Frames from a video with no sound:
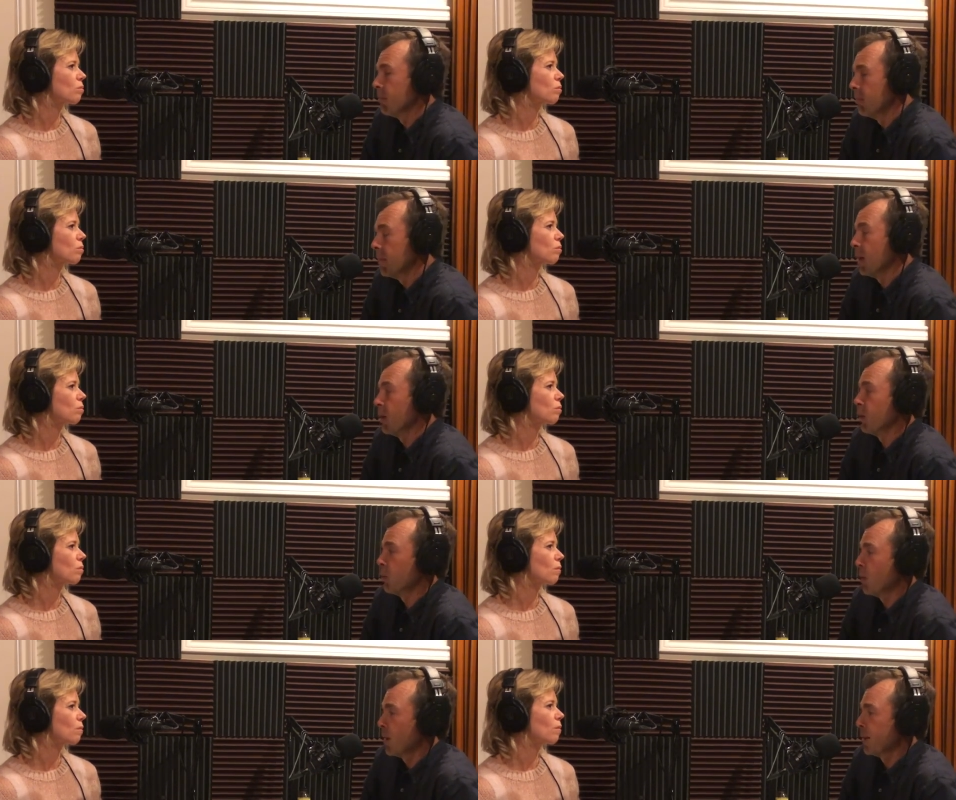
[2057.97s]

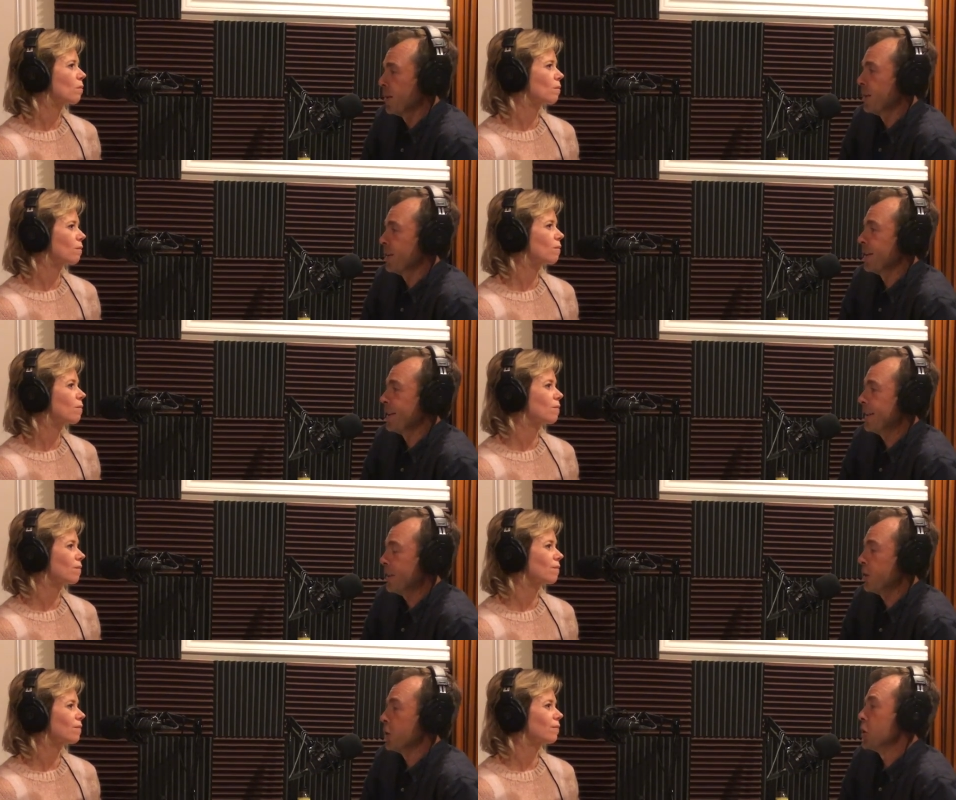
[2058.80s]
Speaker 1: marijuana
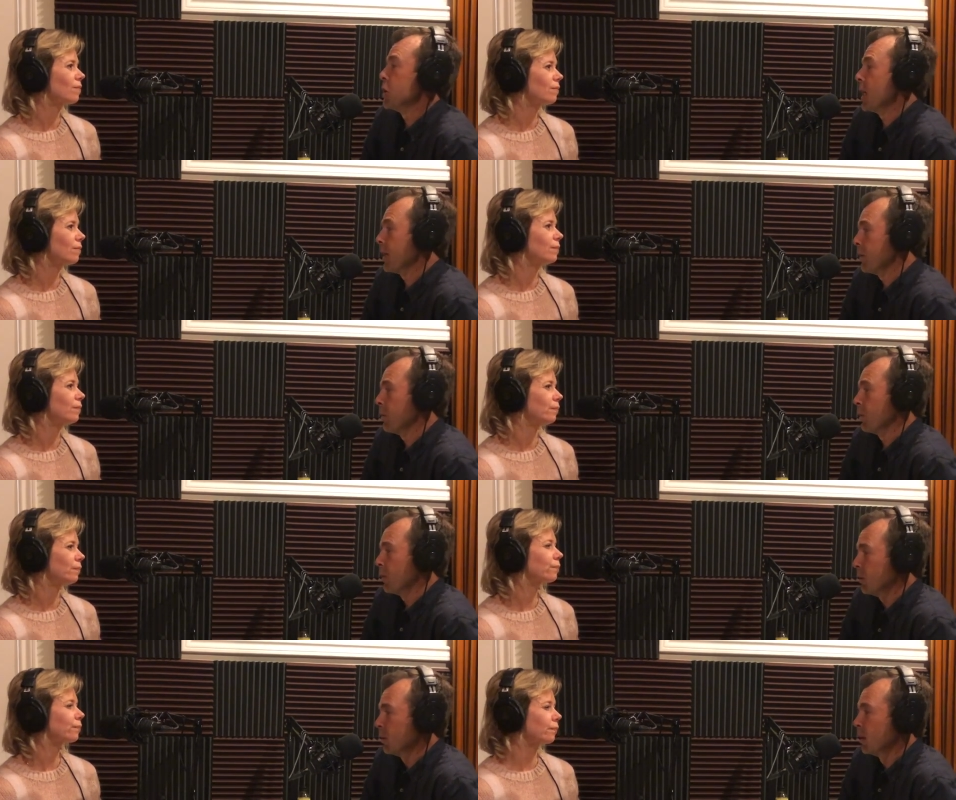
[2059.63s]
in
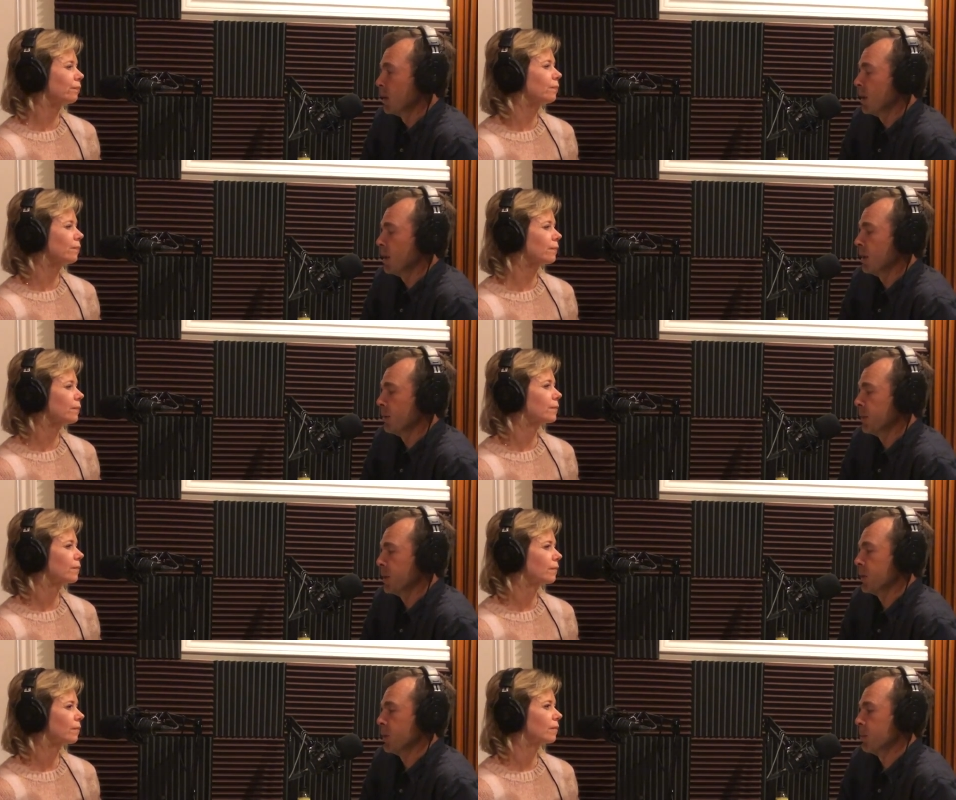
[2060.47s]
general, um,
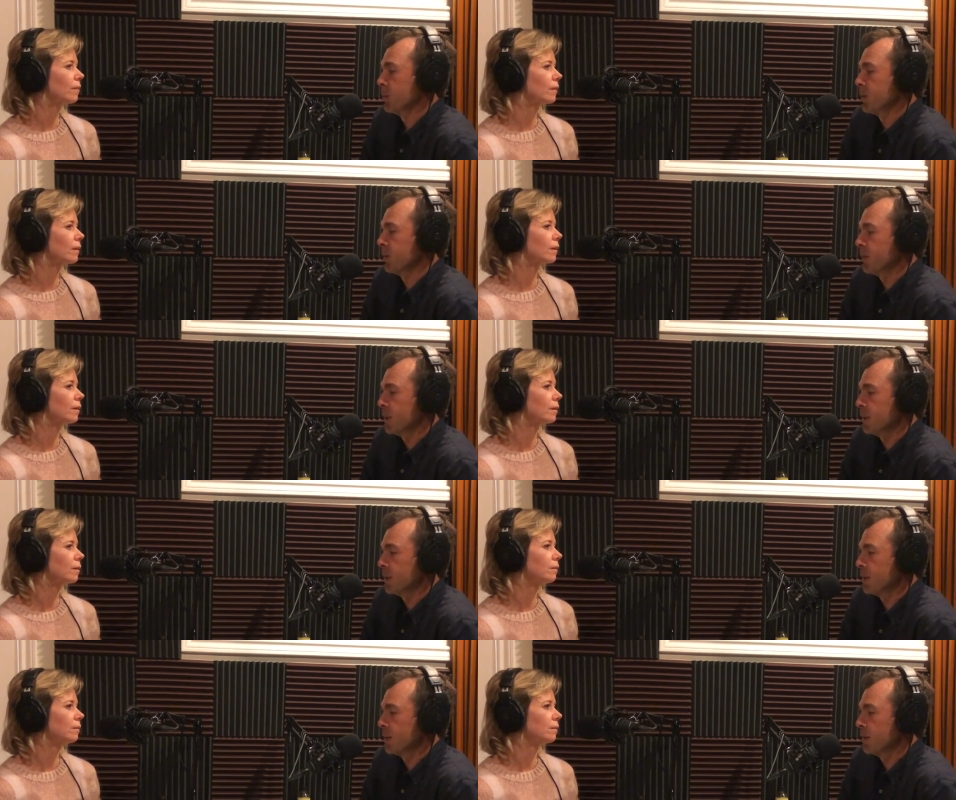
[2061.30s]
in terms of
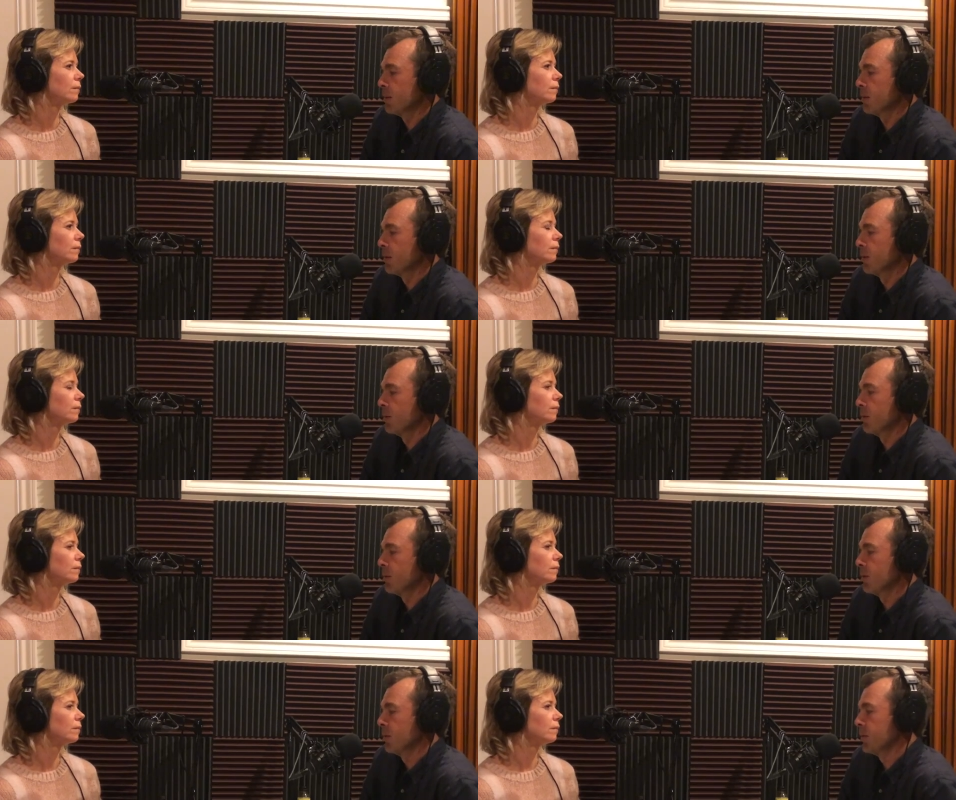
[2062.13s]
its
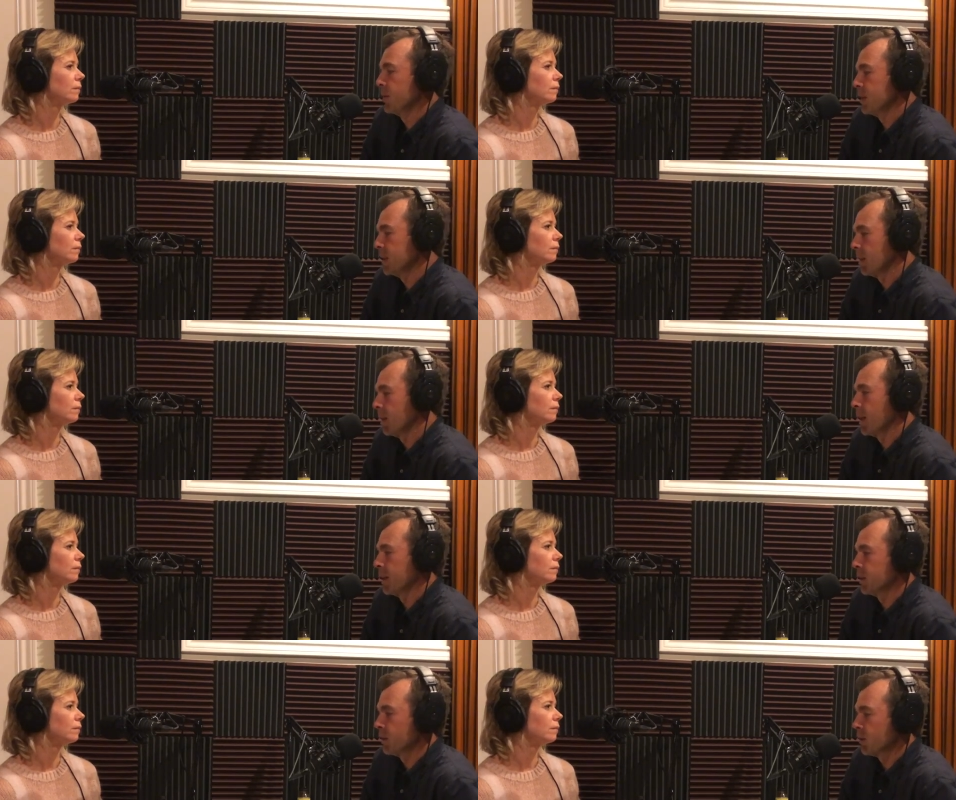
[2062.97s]

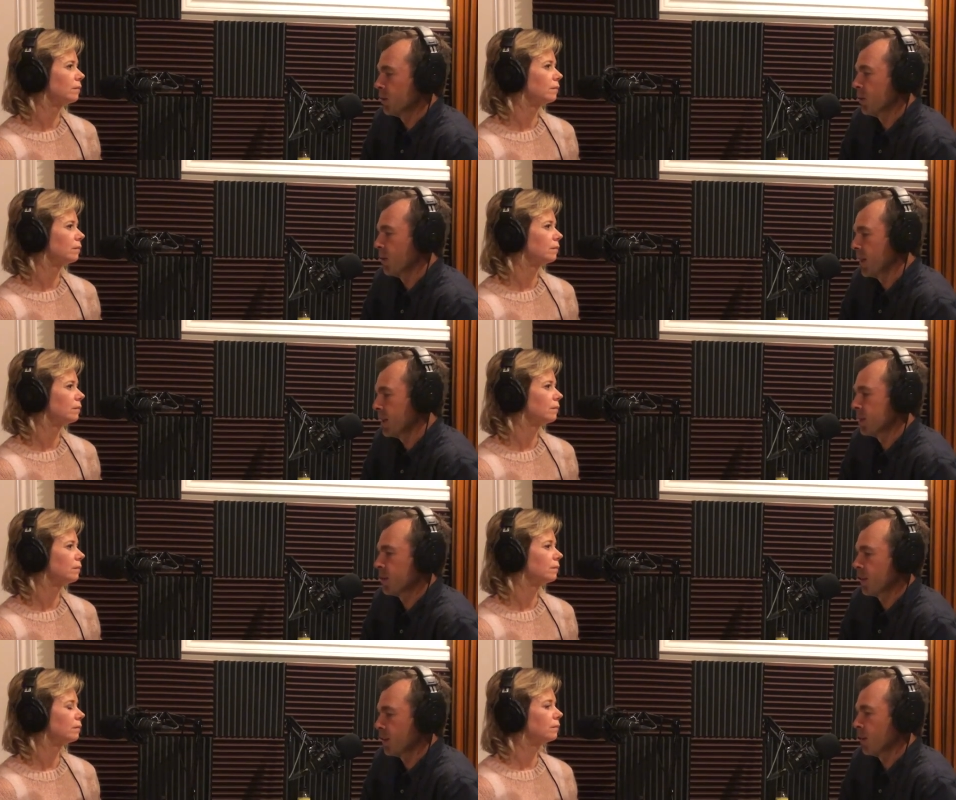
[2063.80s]
physiological and
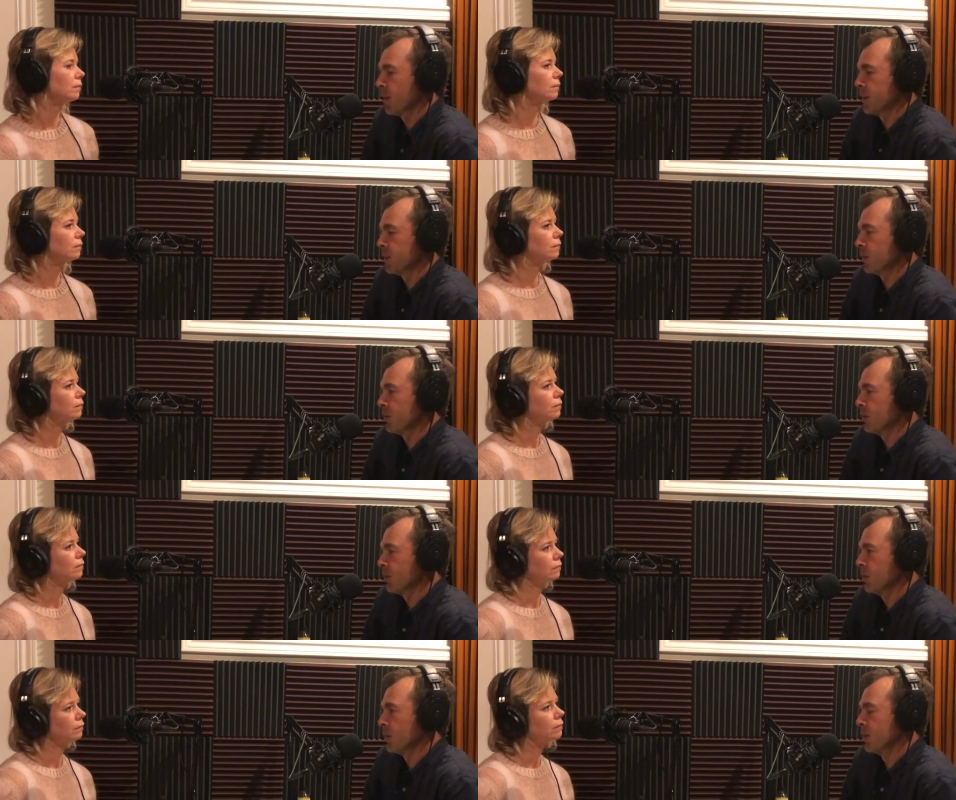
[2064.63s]

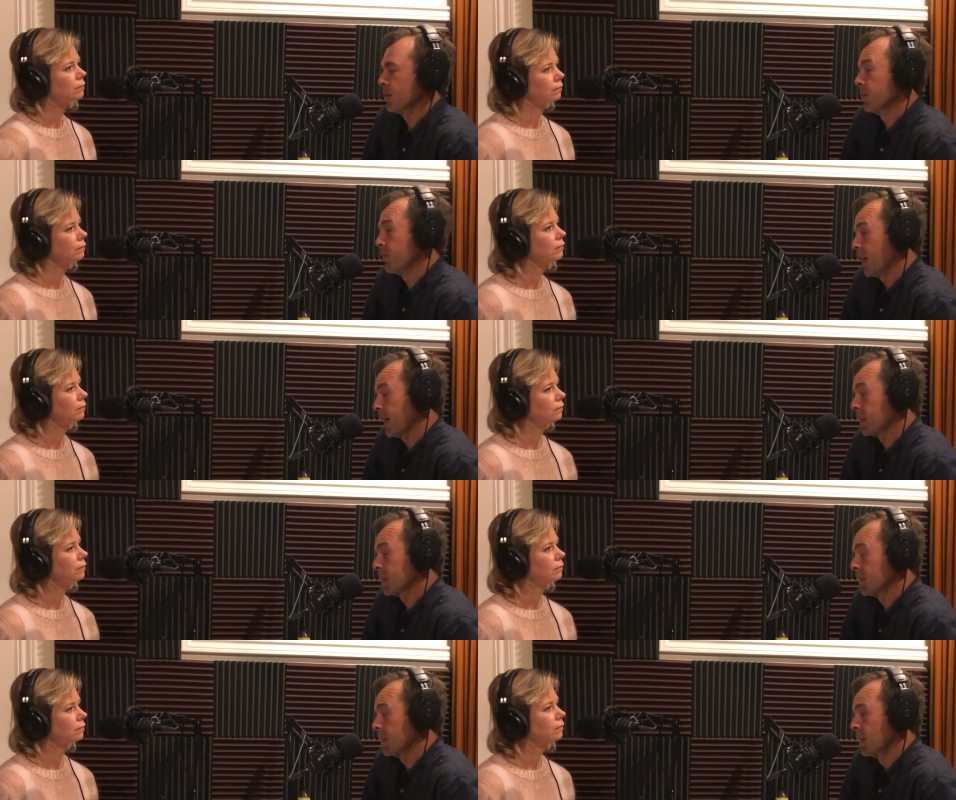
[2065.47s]
psychological
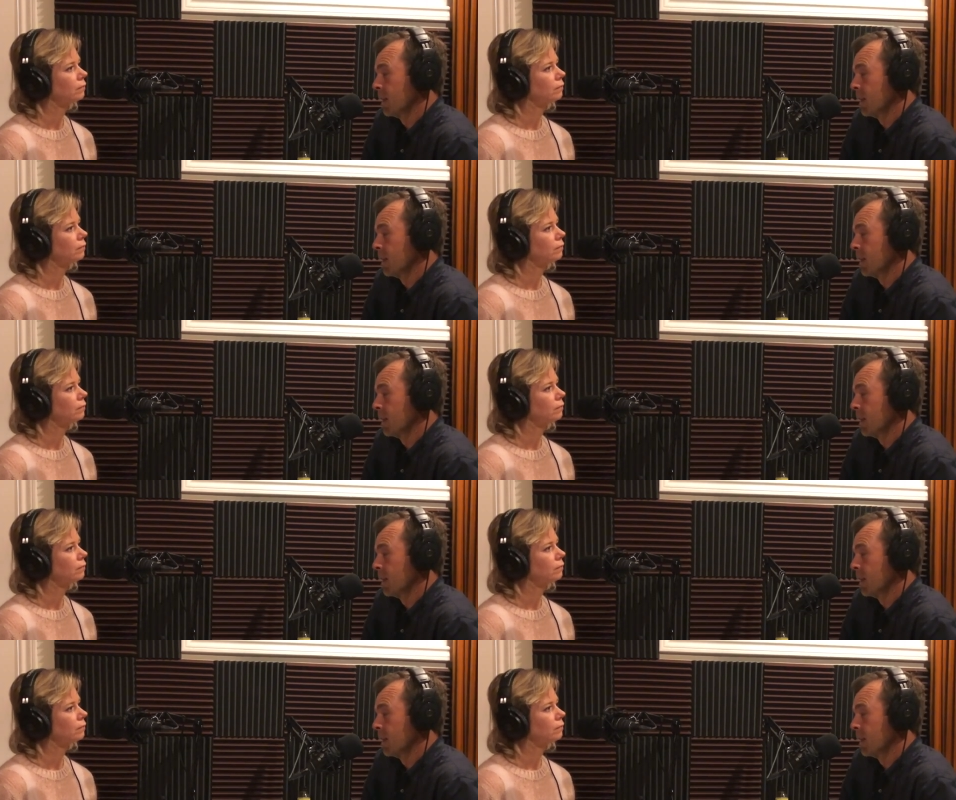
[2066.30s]
effects,